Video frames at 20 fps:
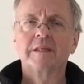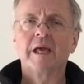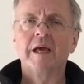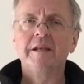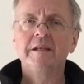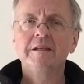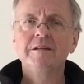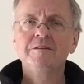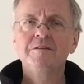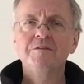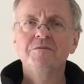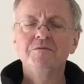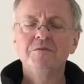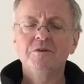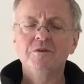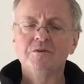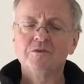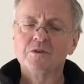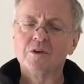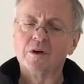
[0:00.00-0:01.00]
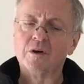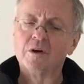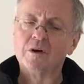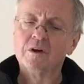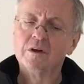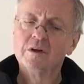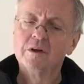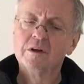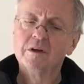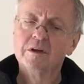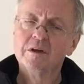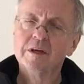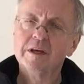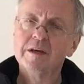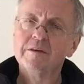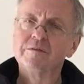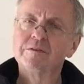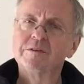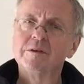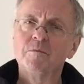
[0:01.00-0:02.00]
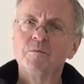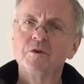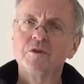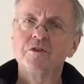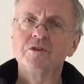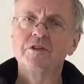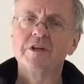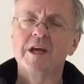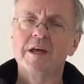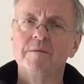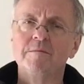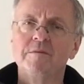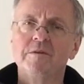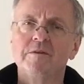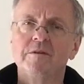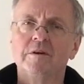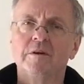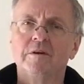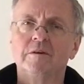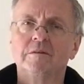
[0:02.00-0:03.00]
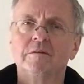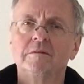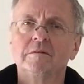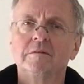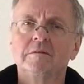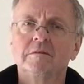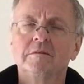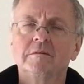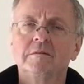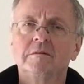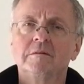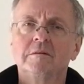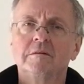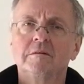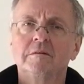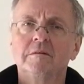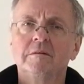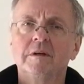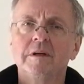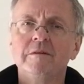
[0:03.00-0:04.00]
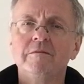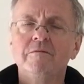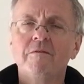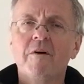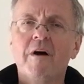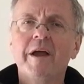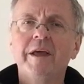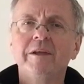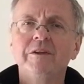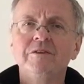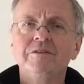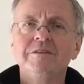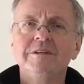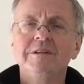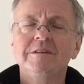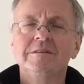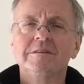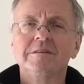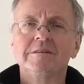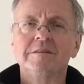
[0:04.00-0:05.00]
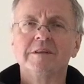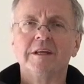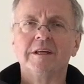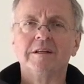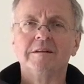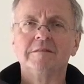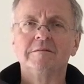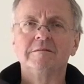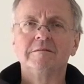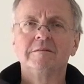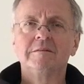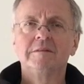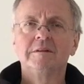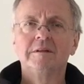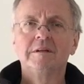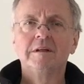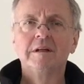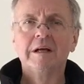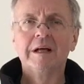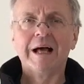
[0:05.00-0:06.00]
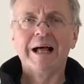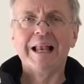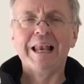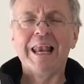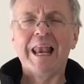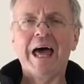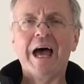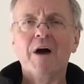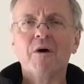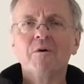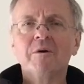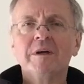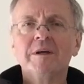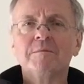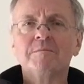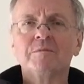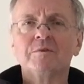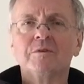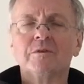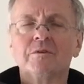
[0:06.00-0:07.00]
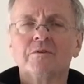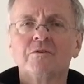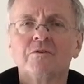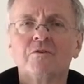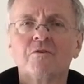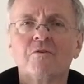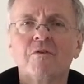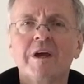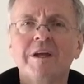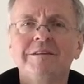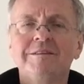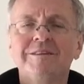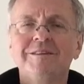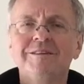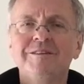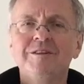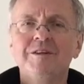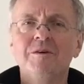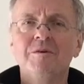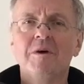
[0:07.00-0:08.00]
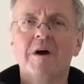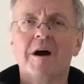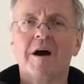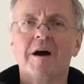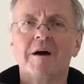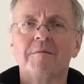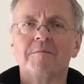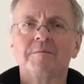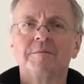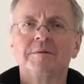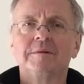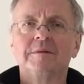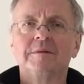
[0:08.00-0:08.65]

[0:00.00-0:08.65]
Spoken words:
And in the future, if someone shames you, invite Jesus in. Allow him to straighten you up.